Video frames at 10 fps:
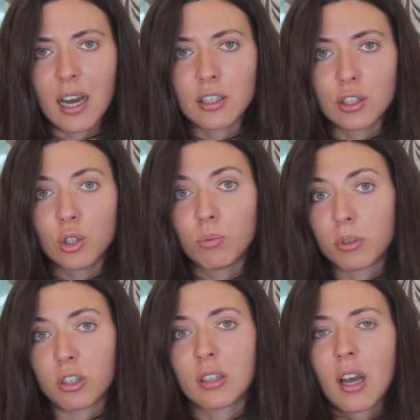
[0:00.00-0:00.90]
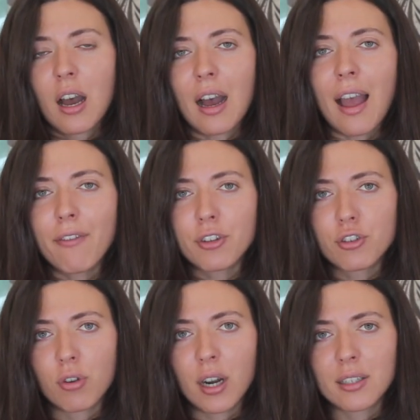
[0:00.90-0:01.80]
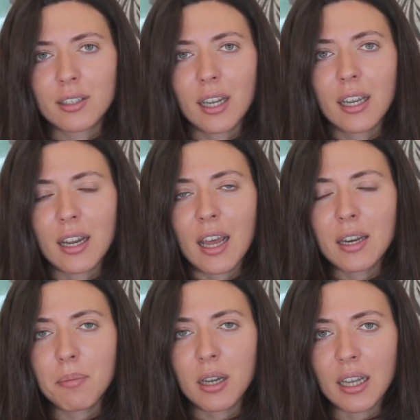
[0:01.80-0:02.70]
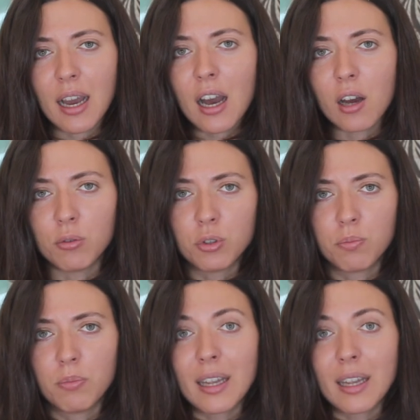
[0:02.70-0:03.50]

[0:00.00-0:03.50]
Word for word: I assume, because I haven't tried taking any money out